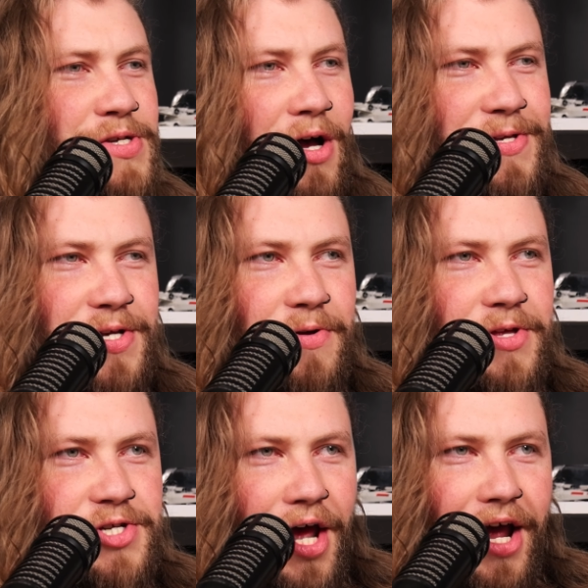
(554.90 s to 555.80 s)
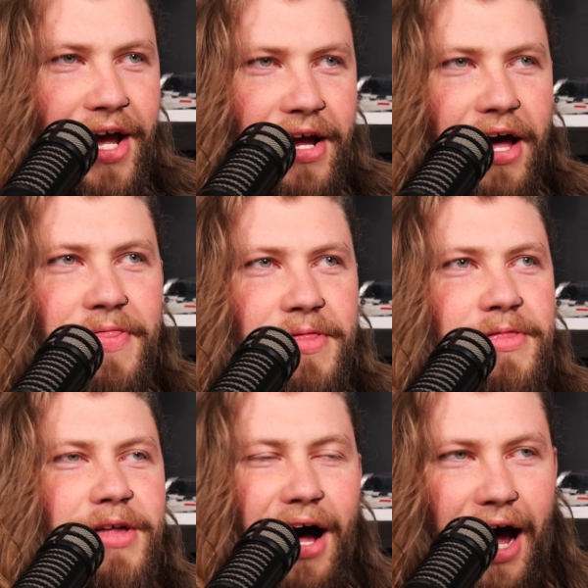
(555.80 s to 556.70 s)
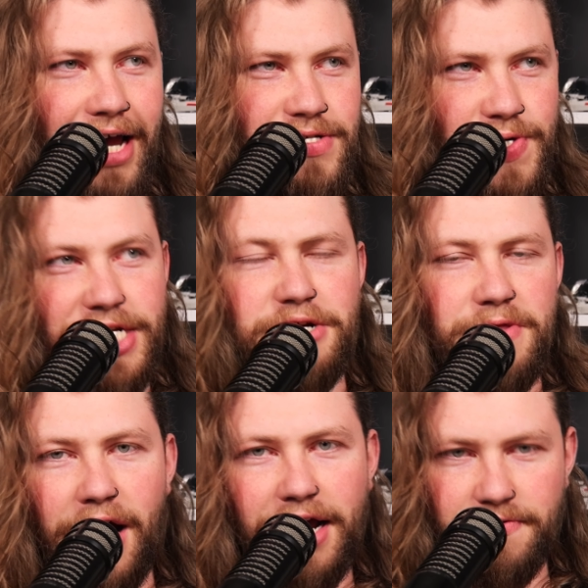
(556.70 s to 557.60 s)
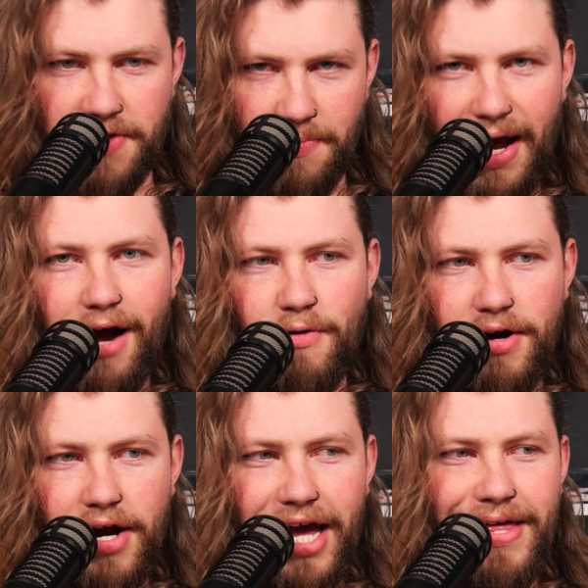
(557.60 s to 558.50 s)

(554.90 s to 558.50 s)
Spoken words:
is also the Jedi at the height or near the height of their power,